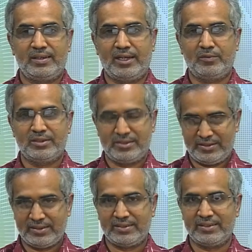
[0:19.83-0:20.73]

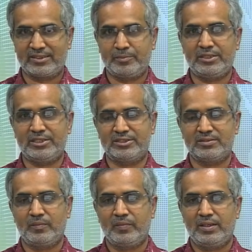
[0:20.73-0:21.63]
diversity and
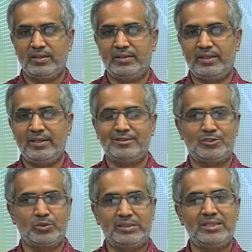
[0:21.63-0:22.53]
discrimination
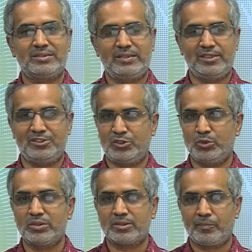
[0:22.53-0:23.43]
related to these three
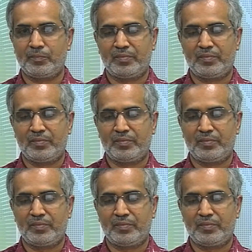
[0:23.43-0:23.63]
issues